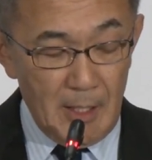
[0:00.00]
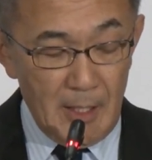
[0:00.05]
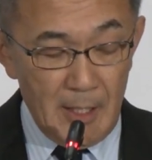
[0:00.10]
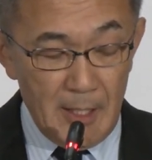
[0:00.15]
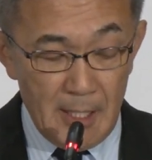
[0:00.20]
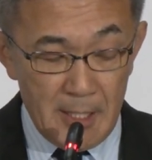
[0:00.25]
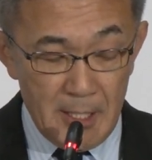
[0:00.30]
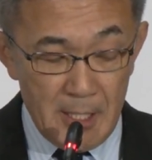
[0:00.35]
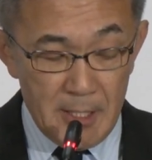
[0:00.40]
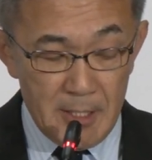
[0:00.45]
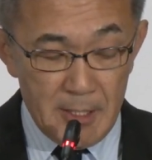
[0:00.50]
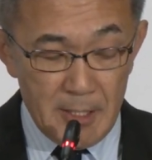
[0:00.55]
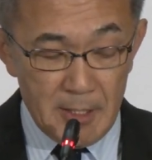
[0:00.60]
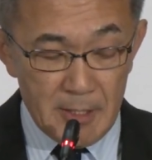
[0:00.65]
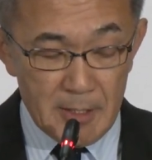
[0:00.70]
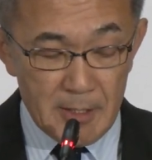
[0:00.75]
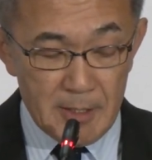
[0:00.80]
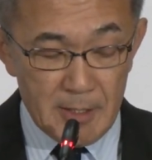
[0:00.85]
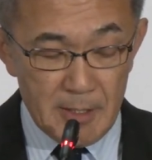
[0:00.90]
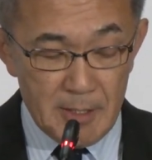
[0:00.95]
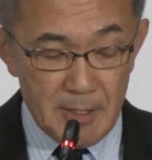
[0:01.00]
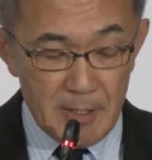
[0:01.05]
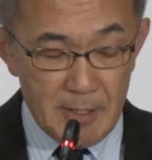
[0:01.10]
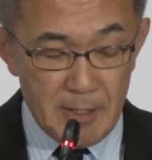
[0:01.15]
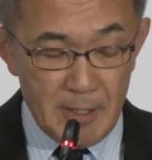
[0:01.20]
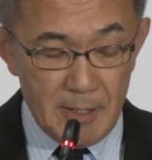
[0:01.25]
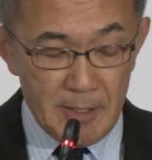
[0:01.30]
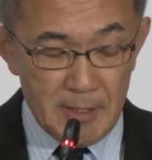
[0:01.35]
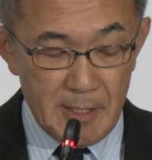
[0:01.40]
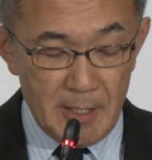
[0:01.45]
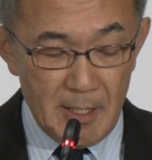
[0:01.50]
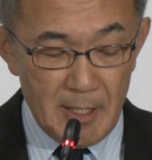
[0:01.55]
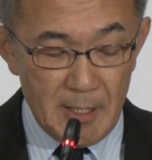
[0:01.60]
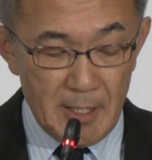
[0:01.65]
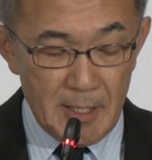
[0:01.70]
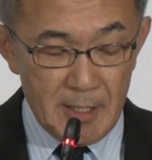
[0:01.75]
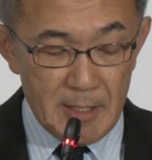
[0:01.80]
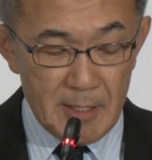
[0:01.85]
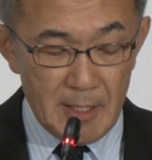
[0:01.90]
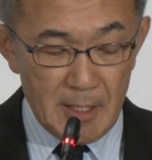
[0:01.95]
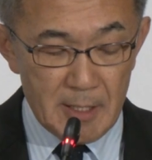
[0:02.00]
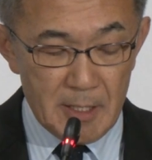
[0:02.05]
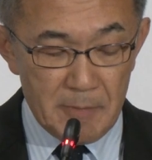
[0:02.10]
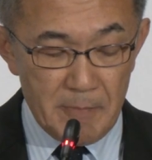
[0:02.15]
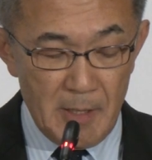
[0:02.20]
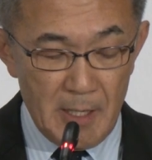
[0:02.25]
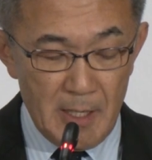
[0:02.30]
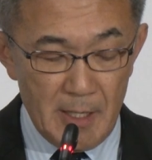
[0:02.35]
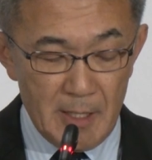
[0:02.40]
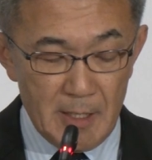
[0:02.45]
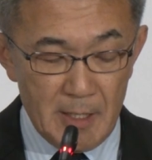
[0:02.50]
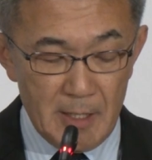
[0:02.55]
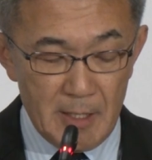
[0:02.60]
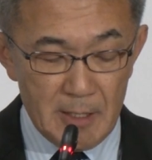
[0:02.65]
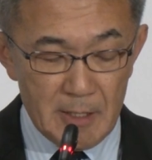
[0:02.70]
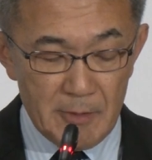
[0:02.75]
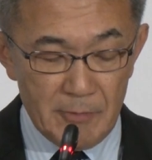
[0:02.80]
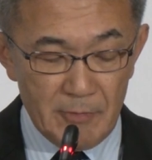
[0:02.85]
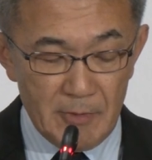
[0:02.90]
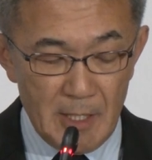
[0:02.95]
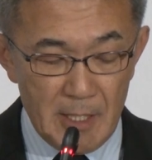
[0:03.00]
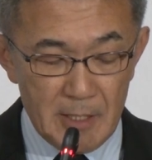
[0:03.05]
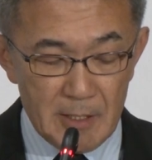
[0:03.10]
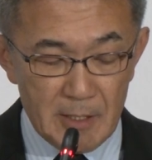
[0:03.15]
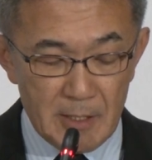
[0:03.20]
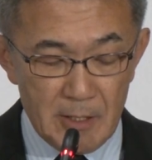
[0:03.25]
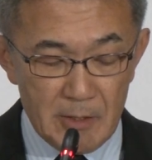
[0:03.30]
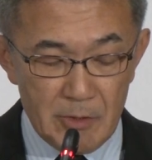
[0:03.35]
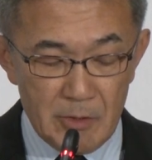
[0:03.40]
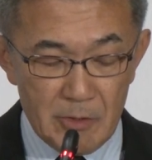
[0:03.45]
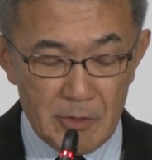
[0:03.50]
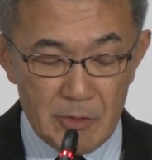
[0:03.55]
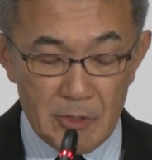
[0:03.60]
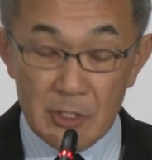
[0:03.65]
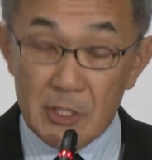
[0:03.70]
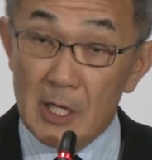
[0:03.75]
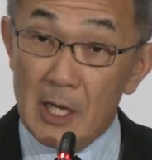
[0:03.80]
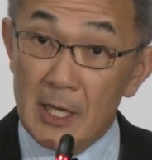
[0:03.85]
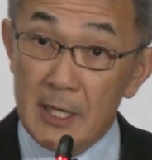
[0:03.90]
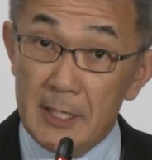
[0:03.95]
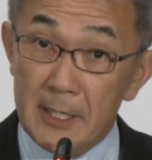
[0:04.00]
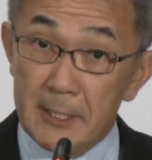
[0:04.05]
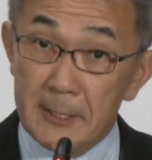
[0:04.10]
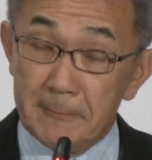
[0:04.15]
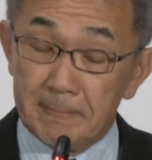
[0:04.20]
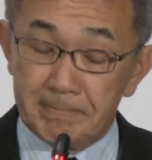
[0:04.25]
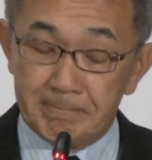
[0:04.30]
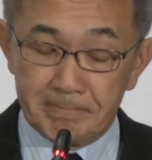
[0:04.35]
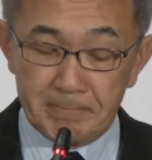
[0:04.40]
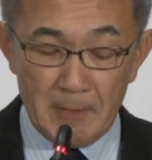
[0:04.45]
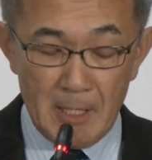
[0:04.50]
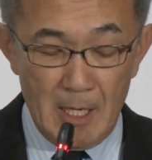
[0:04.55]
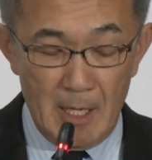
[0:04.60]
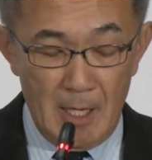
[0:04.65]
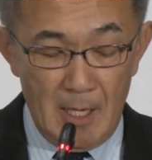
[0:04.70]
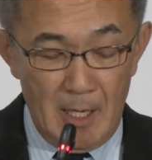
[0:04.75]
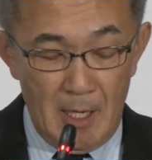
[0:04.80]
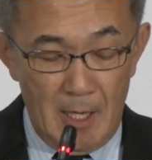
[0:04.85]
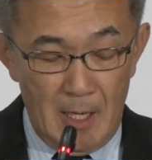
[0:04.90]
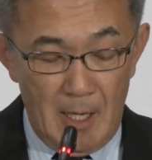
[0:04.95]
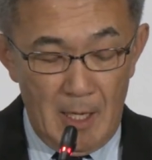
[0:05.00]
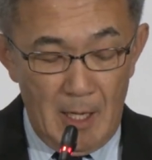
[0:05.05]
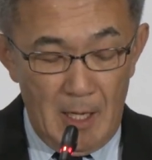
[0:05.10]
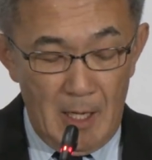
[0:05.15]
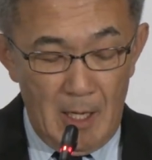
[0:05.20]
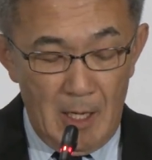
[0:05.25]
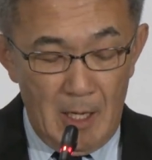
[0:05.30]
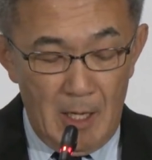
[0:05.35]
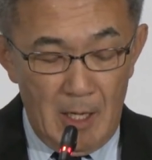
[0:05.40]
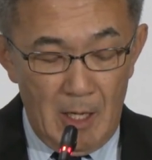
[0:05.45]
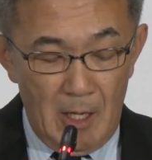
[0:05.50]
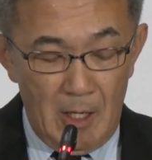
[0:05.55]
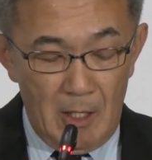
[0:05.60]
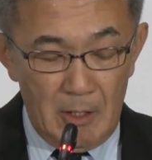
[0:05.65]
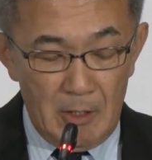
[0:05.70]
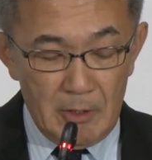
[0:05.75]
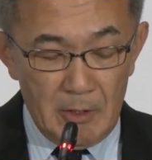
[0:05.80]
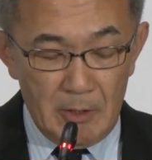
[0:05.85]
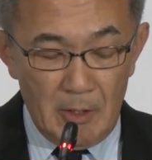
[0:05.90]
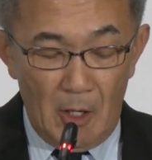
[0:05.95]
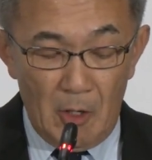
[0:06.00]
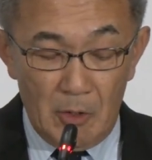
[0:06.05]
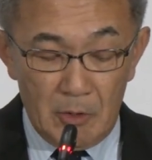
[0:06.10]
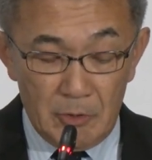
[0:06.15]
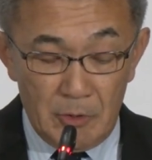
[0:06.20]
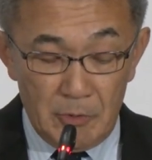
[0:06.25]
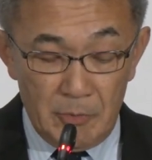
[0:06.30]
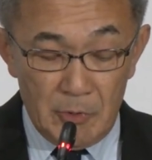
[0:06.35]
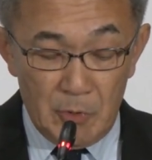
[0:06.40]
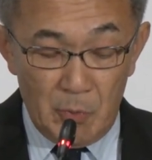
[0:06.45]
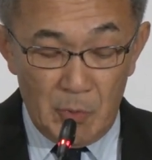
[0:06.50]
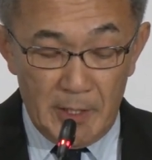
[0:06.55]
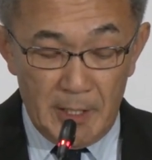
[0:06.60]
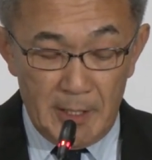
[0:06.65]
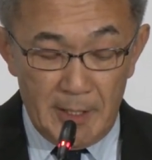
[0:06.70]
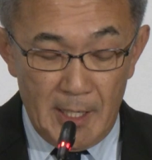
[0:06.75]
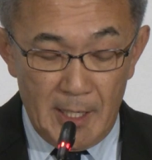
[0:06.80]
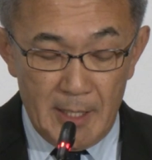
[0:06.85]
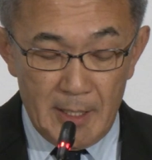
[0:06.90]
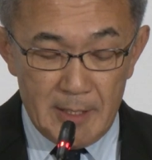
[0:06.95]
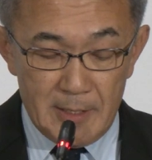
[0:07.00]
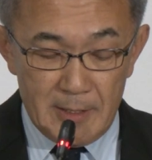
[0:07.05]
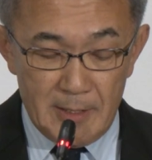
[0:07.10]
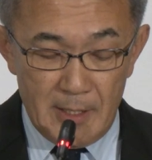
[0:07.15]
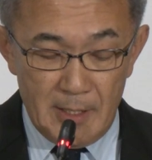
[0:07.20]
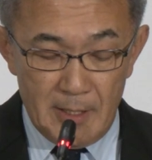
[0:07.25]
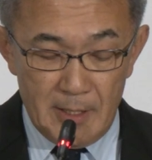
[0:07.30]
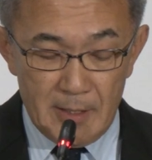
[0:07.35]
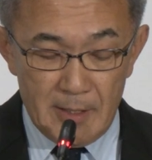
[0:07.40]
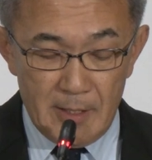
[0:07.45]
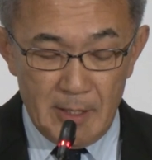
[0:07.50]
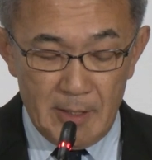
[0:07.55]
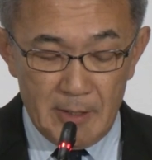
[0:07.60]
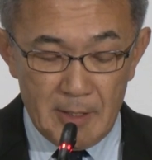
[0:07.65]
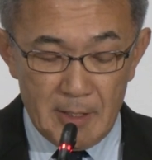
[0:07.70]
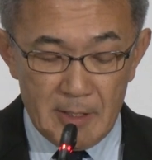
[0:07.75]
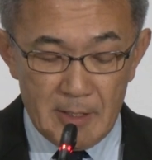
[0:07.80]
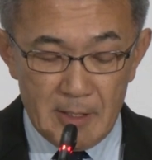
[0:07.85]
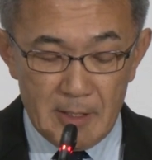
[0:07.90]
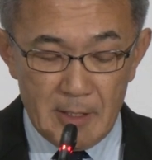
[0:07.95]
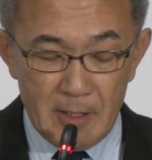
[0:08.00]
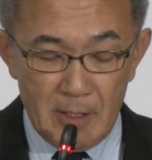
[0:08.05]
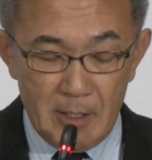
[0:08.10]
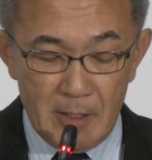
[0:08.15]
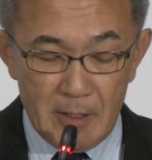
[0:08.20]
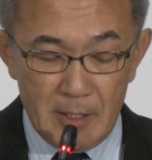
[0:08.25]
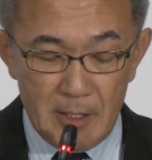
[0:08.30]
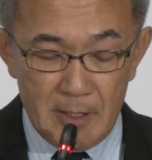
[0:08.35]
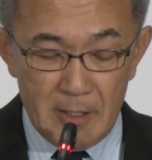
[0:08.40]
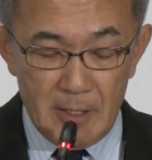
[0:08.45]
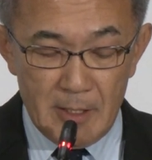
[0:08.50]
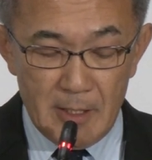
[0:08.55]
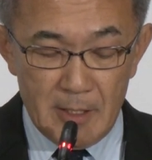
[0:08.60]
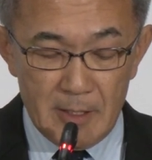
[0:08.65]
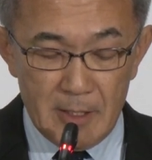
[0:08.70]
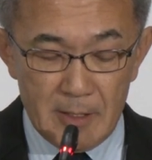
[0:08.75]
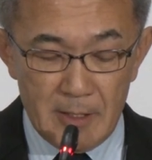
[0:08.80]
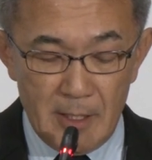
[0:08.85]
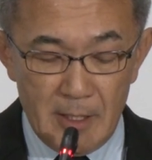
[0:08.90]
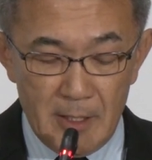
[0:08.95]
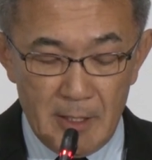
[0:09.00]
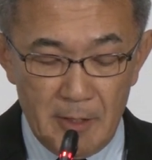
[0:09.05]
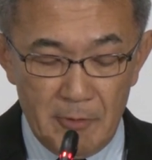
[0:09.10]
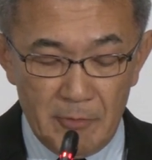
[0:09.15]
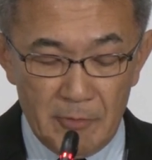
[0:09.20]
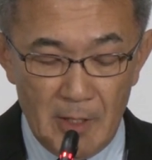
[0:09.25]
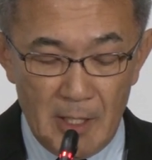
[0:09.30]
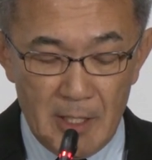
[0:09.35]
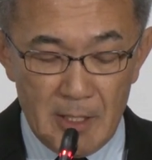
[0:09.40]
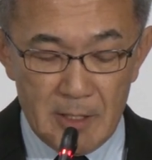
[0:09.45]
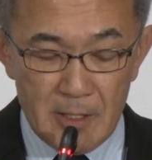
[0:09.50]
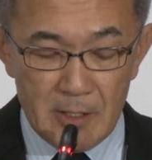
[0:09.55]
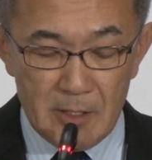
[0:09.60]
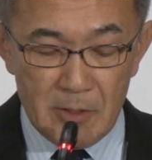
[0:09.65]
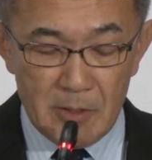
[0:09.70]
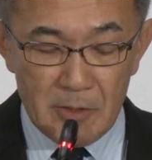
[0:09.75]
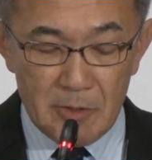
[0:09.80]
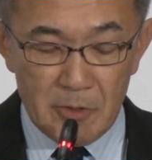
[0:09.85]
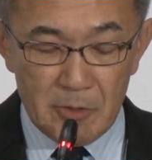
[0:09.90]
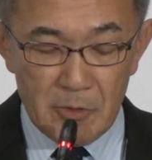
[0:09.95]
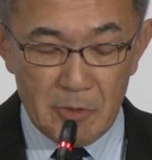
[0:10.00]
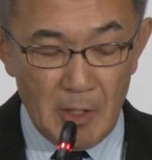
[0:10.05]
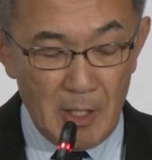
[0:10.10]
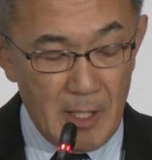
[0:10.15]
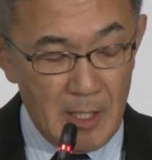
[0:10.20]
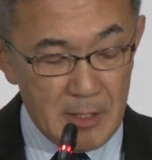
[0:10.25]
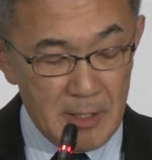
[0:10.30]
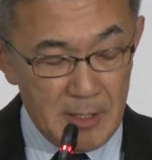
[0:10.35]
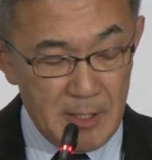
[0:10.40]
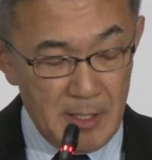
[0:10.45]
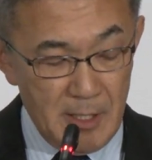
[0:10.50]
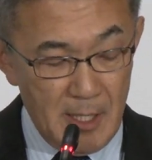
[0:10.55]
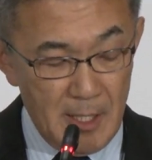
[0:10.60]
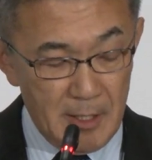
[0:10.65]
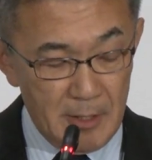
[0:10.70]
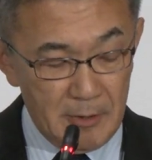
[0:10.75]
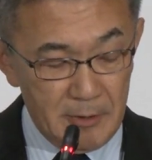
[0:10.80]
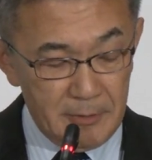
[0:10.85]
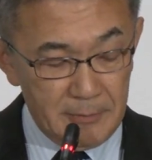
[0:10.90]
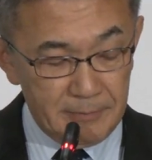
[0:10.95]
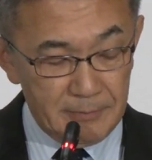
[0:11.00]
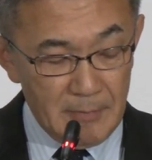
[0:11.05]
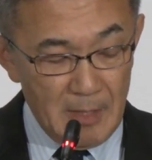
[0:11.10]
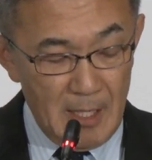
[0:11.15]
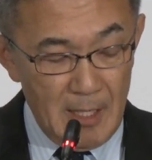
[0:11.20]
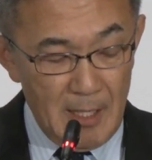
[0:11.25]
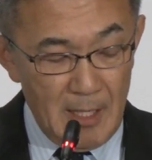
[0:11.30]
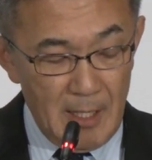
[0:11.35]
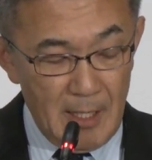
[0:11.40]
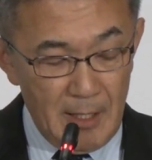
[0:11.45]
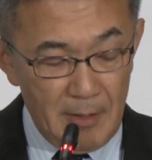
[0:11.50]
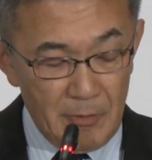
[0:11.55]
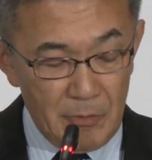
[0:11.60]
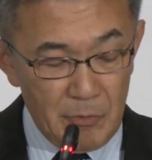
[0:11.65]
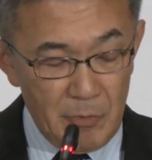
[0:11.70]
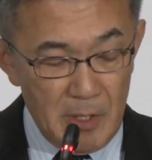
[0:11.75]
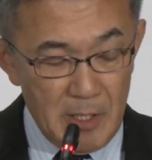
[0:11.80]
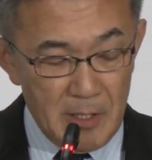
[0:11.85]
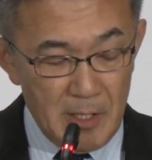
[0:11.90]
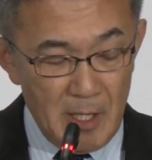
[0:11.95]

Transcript: In addition, Delta Airlines expanded its flight schedules to China. On October 29th, Delta started the daily flights to Seattle and three